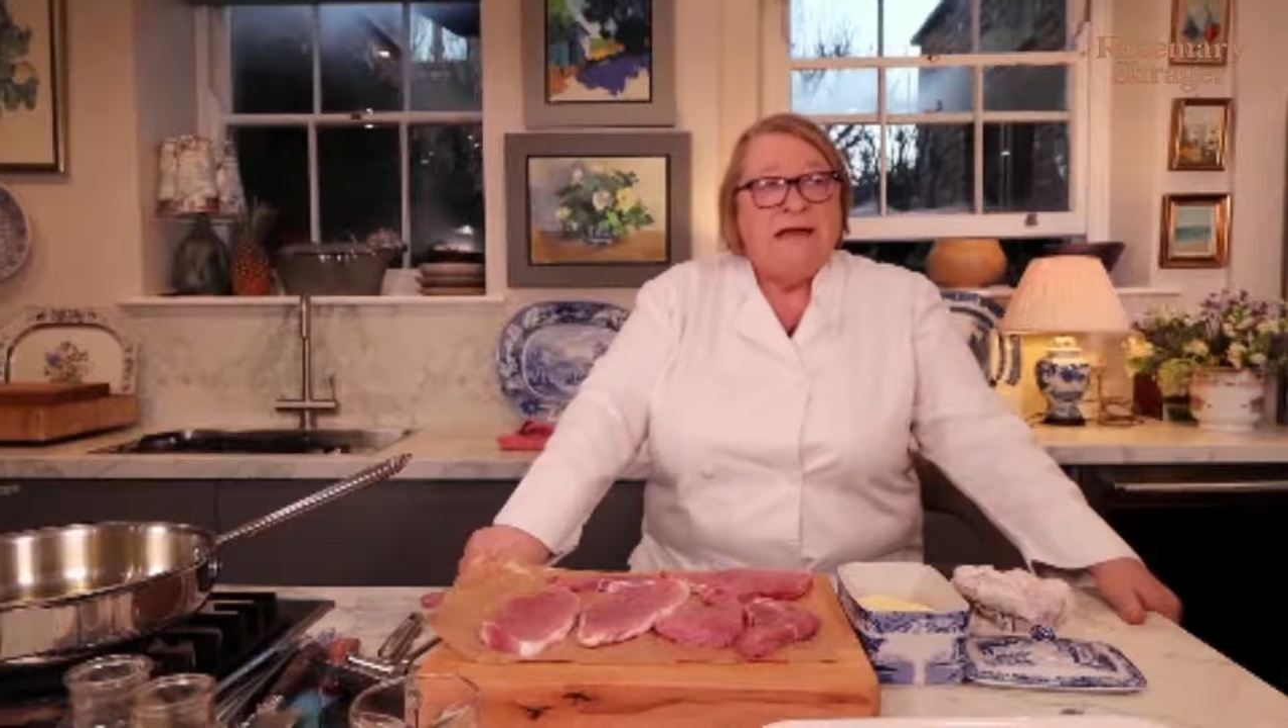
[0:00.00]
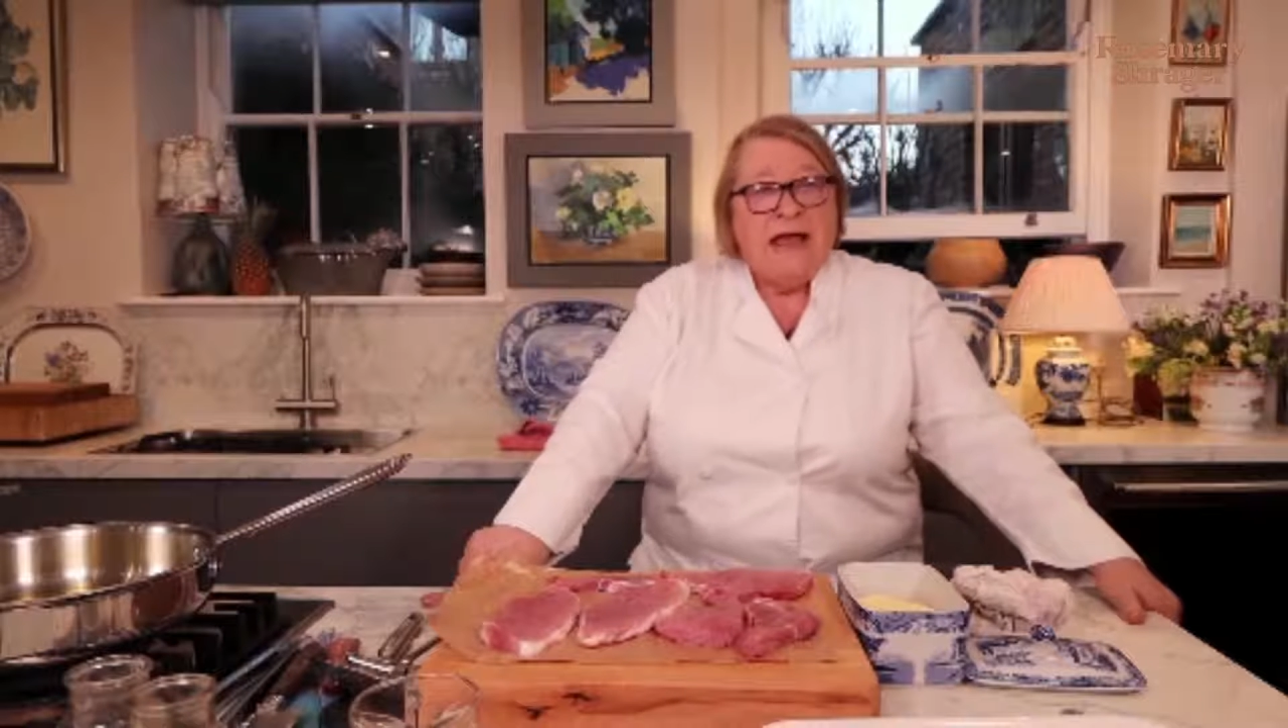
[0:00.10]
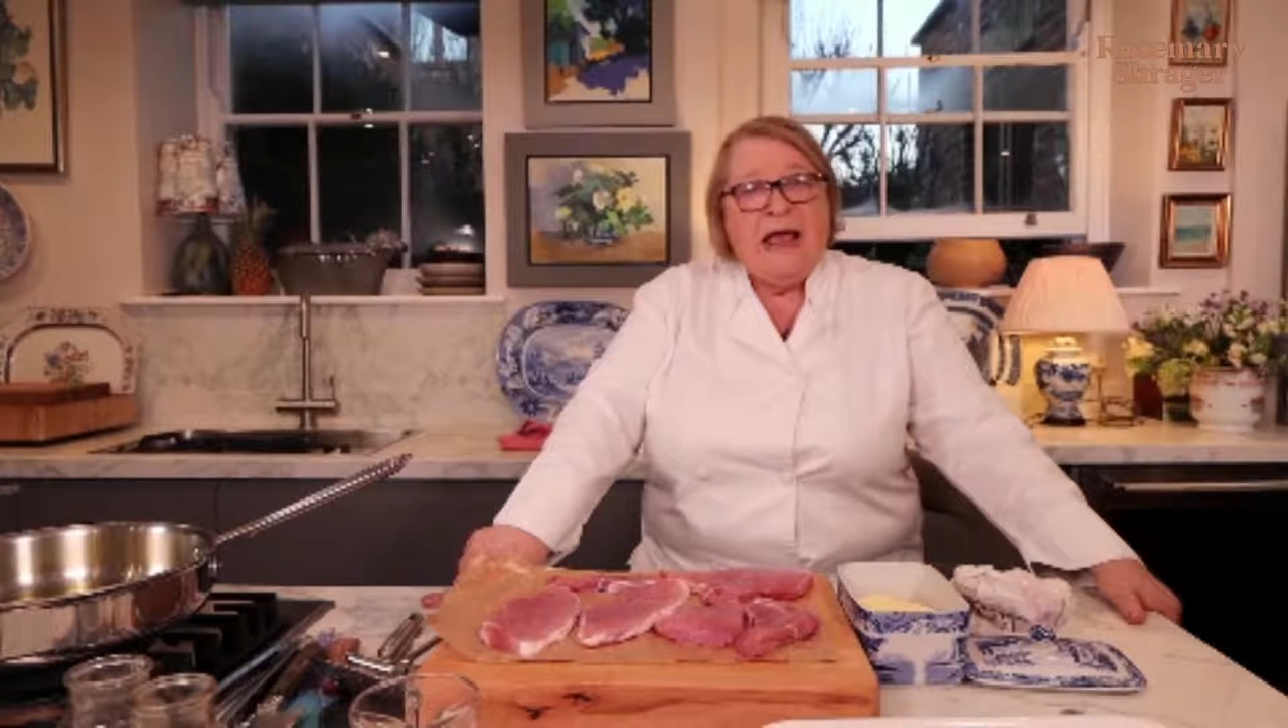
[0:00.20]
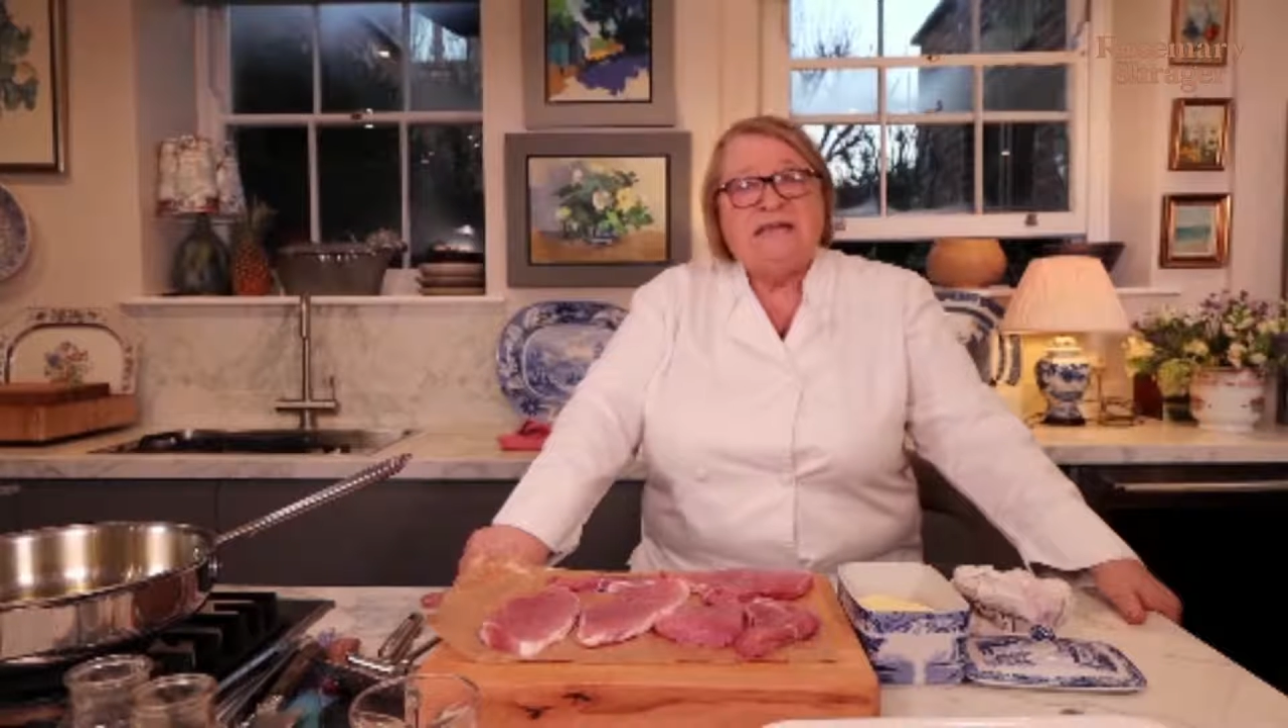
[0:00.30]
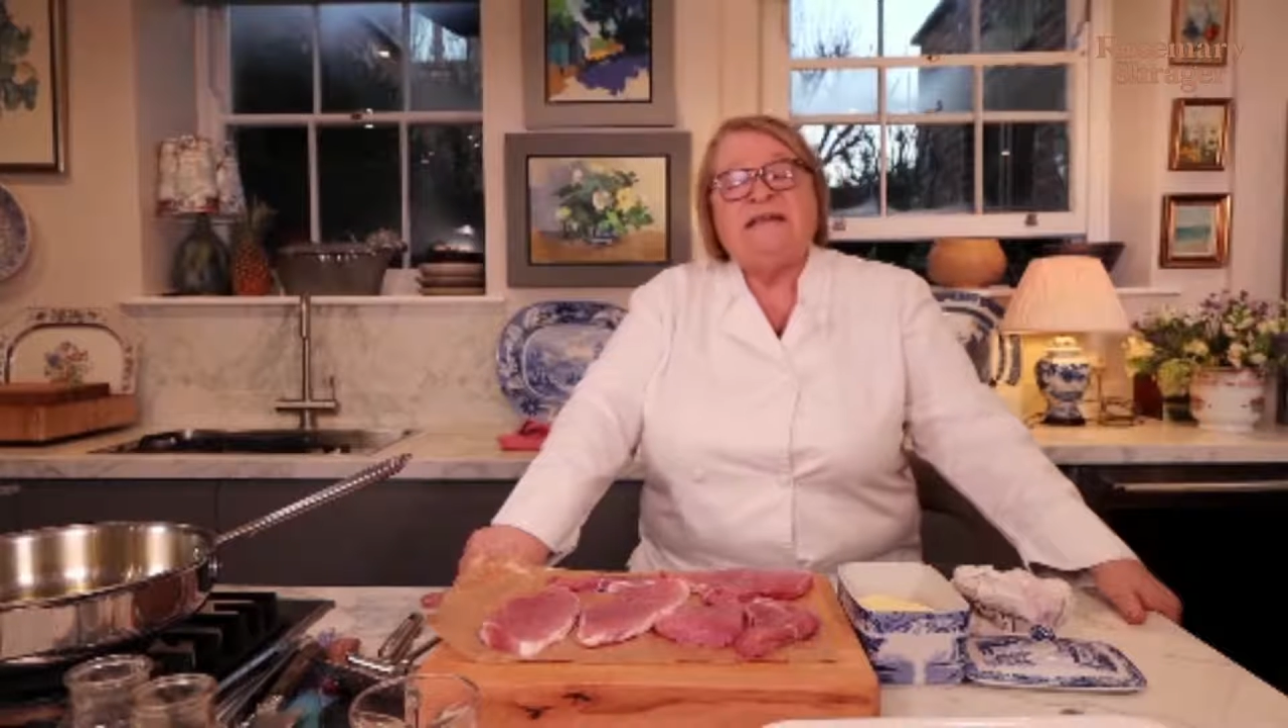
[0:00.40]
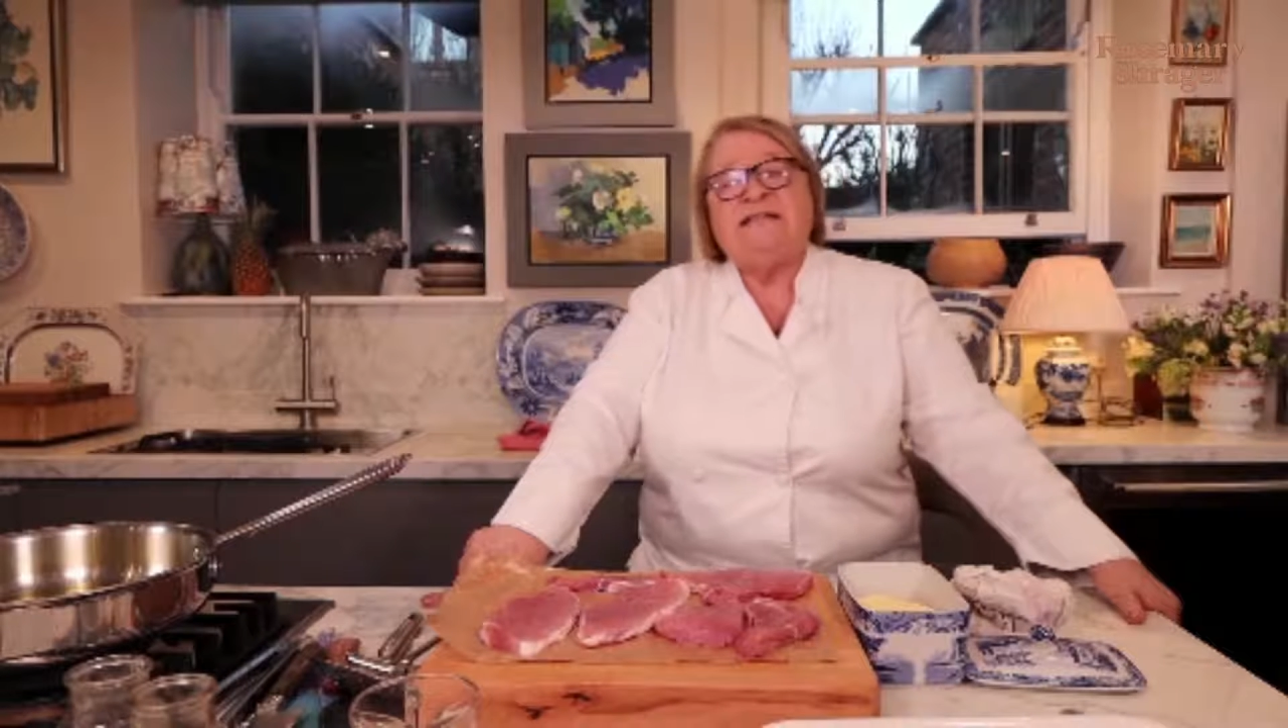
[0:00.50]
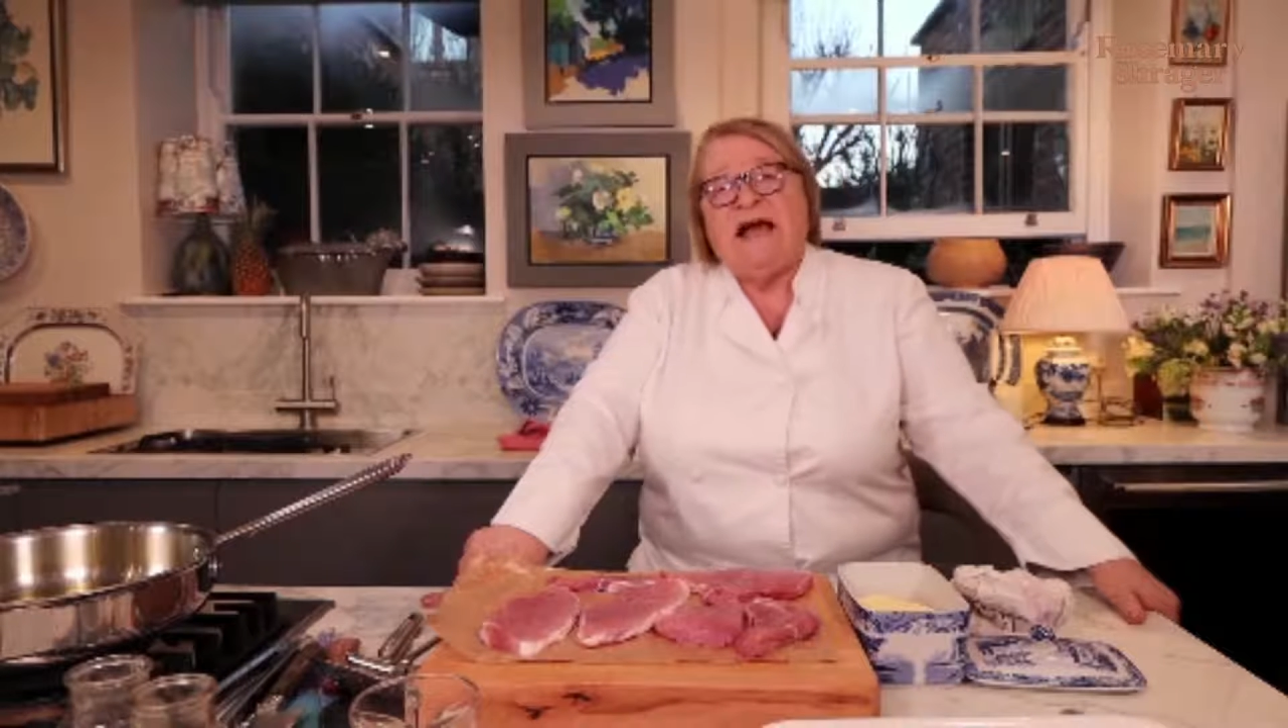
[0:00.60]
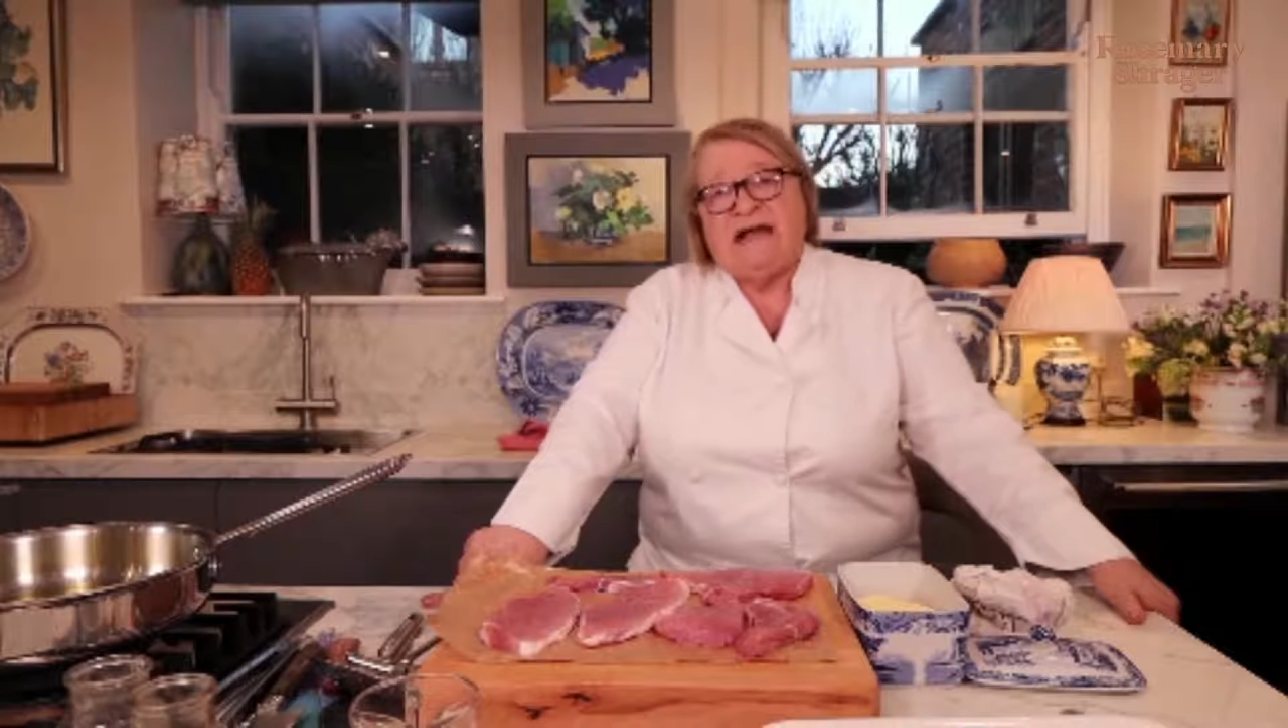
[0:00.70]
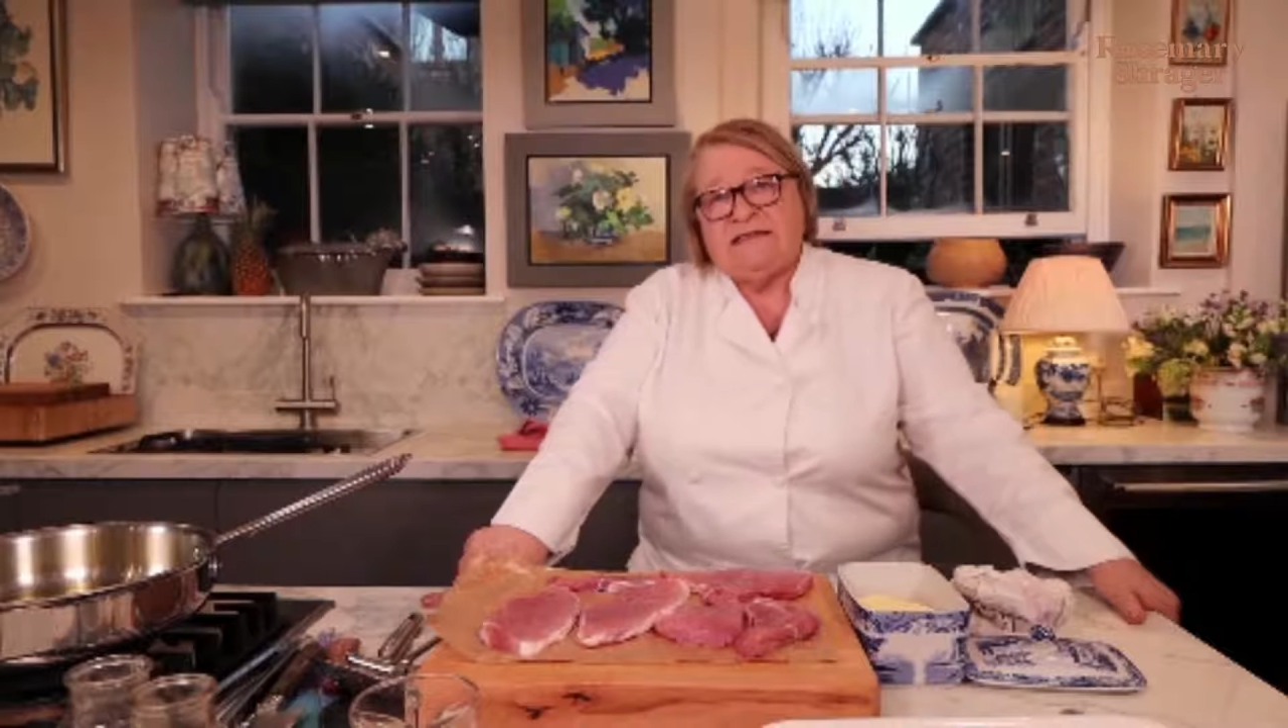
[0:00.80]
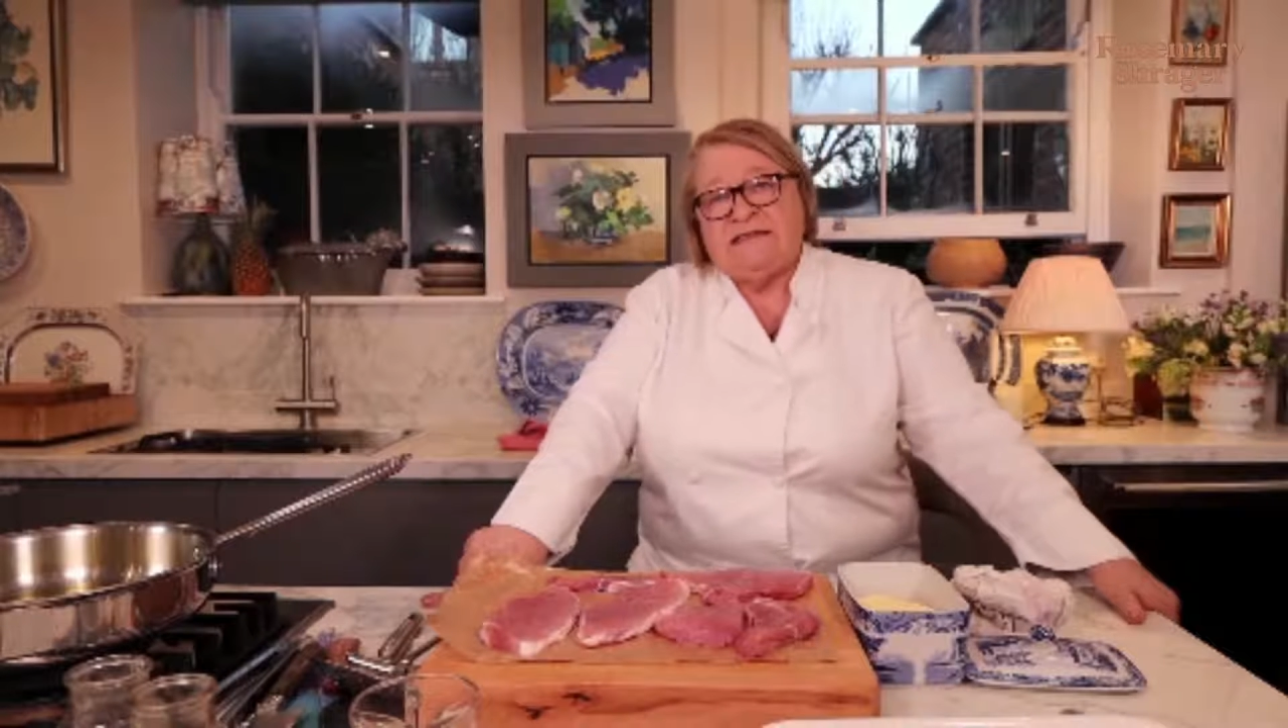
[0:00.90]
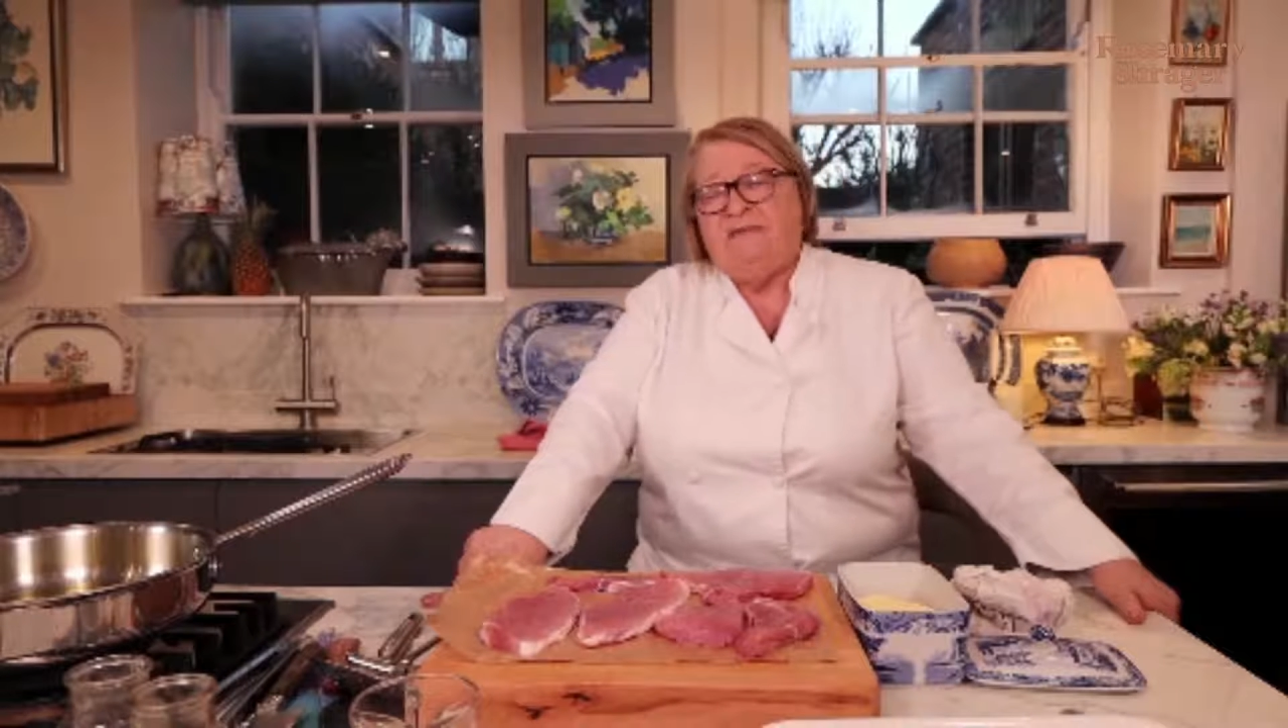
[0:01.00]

Yes, it does.